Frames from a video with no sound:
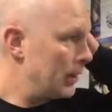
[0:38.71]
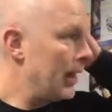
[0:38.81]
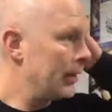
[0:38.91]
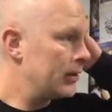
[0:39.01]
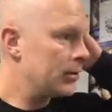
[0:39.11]

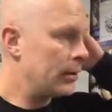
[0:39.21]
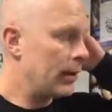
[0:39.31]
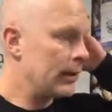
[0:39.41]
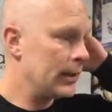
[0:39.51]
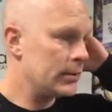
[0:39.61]
Yeah, you
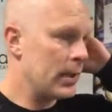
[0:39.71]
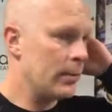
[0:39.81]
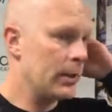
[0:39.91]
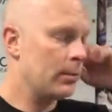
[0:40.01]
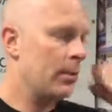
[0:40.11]
know, I think his
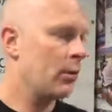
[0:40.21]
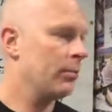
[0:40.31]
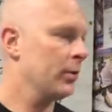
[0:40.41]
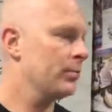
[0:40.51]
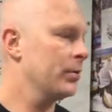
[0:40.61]
element on the power
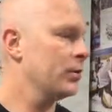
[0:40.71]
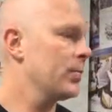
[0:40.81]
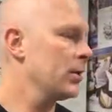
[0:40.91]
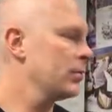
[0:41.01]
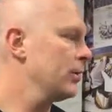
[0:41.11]
play is pretty
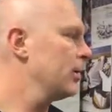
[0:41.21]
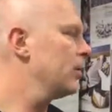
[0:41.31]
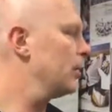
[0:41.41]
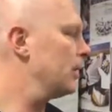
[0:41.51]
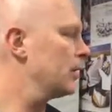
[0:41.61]
special.
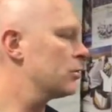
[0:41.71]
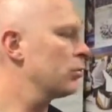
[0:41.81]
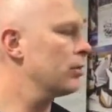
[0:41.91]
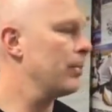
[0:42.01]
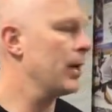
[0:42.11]
He can
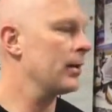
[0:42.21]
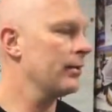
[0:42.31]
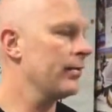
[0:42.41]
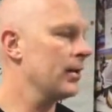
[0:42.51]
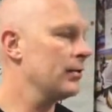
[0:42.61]
shoot the puck
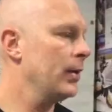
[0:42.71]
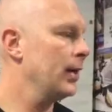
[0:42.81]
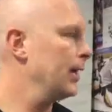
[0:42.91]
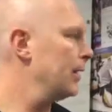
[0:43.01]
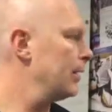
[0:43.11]
and he finds a way
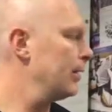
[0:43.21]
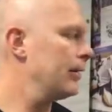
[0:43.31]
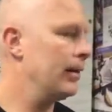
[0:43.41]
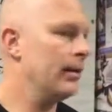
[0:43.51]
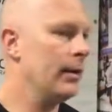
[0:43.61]
to get it
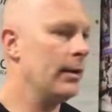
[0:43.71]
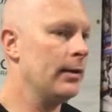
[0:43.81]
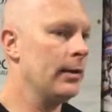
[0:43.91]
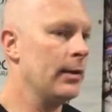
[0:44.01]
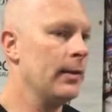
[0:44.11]
in.
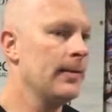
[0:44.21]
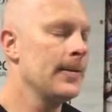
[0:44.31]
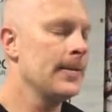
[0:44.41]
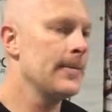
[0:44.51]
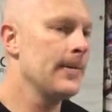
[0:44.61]
And
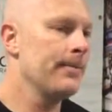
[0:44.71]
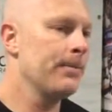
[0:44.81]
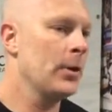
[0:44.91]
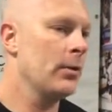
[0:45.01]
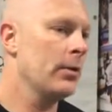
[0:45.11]

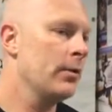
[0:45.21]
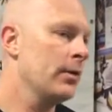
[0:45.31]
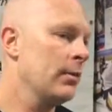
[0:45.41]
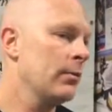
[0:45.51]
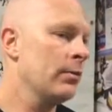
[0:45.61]
you know, the other
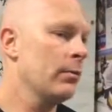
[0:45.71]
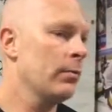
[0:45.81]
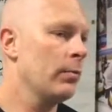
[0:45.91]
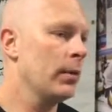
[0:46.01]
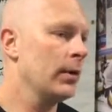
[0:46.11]
thing
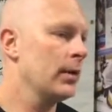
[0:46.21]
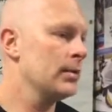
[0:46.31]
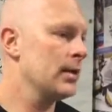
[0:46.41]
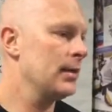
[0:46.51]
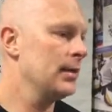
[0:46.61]
with Willie
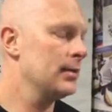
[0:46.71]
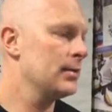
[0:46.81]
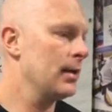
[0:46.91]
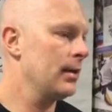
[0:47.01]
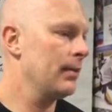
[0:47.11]
is that
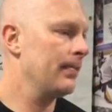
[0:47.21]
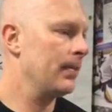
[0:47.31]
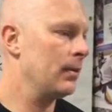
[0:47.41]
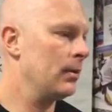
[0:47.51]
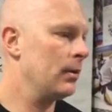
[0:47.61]
he's a
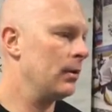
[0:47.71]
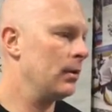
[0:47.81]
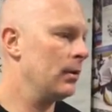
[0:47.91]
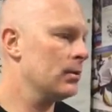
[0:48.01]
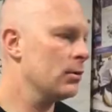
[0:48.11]

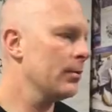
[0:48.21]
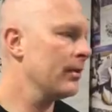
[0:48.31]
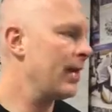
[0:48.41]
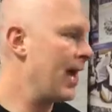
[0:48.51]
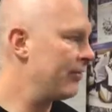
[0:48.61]
little
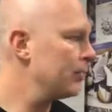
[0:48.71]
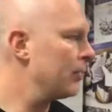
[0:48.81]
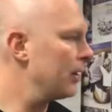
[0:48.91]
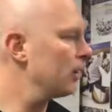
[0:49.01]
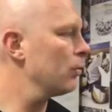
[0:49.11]
bit of a heavy
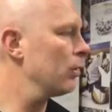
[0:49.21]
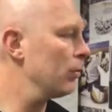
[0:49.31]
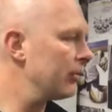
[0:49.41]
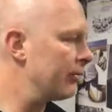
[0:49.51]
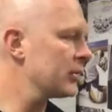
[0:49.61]
player, where
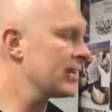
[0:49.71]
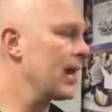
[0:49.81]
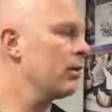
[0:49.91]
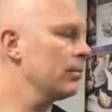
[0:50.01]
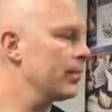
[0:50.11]
when the
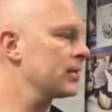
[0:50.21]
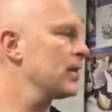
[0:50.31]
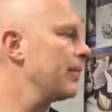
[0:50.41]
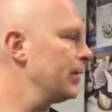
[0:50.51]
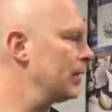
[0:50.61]
physicality
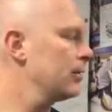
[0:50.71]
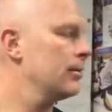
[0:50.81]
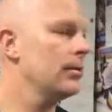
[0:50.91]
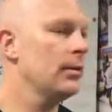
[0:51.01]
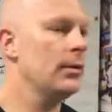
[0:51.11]
picks up, he
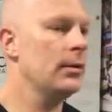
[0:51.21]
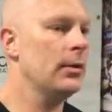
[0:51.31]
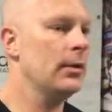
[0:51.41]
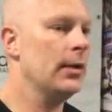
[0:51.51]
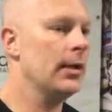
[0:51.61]

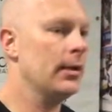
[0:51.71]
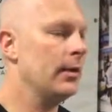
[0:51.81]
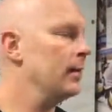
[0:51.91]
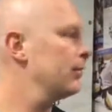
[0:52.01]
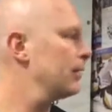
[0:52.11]
can
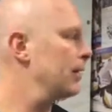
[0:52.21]
hit.